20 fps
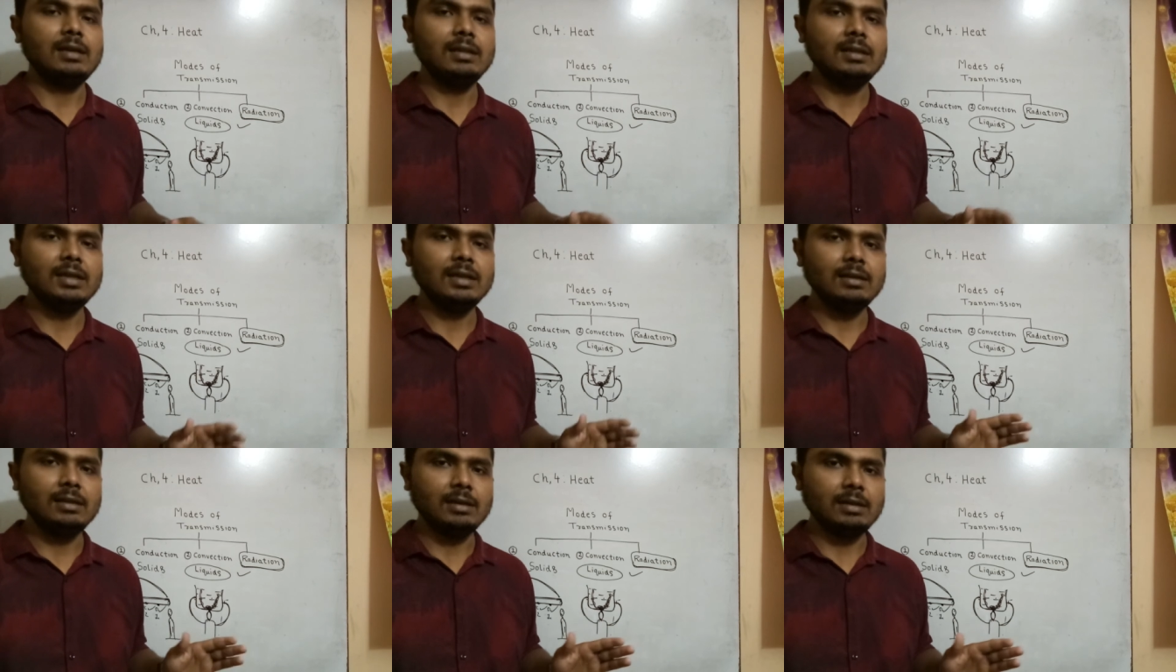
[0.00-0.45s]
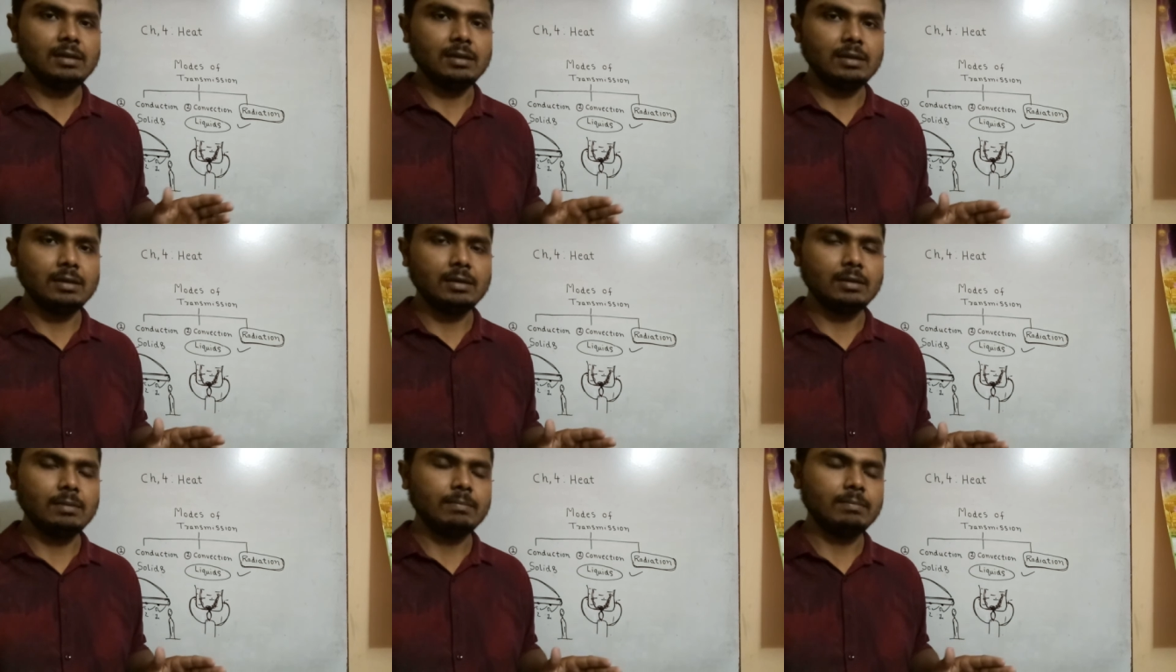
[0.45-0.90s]

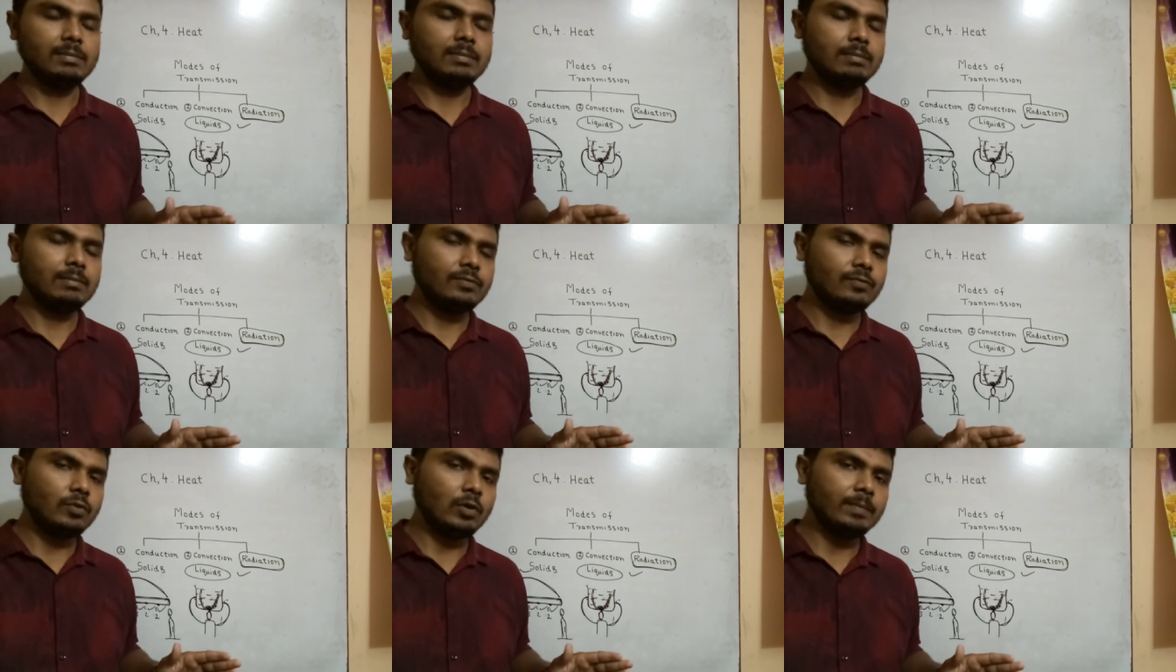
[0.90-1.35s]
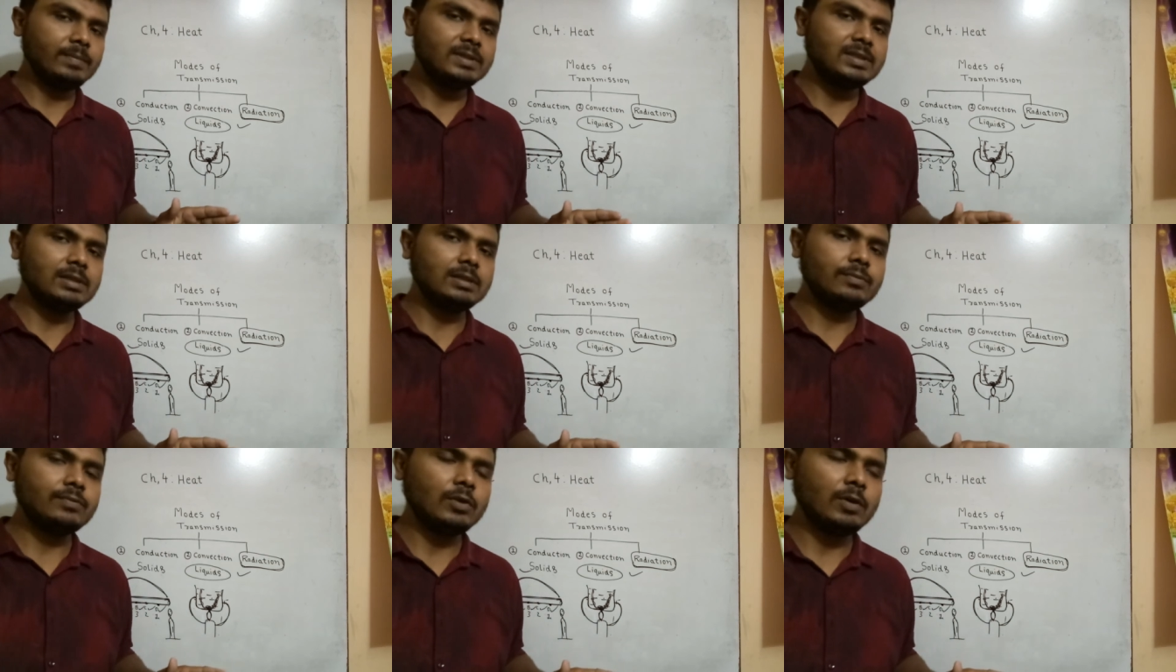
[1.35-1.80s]
from the sun to
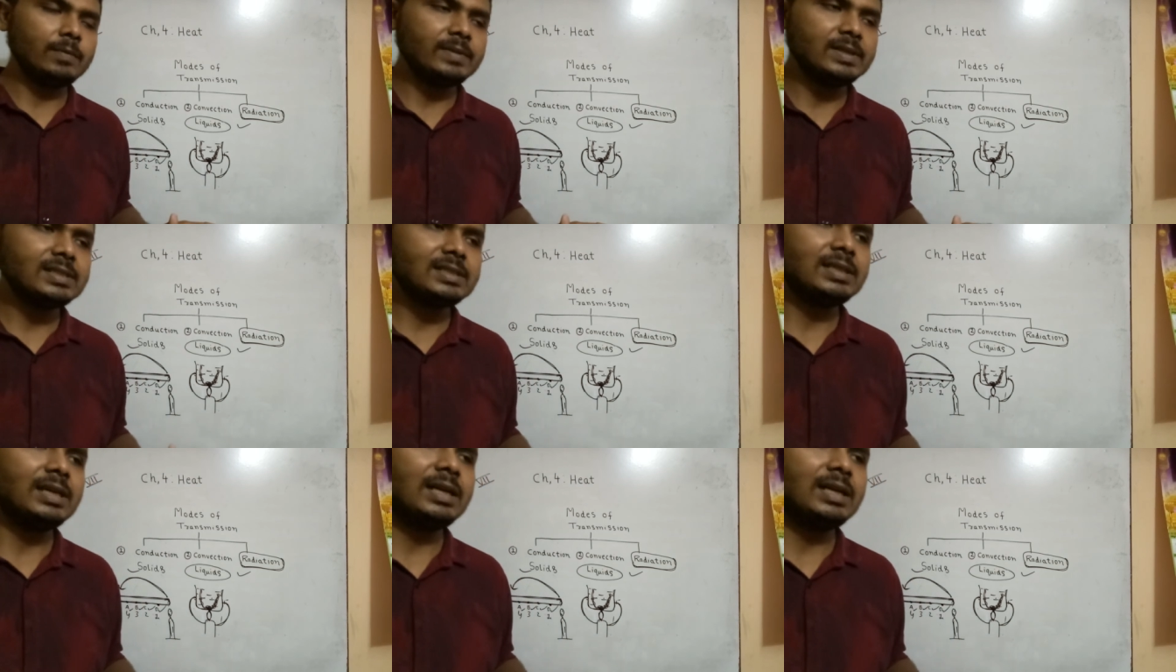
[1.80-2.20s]
the earth,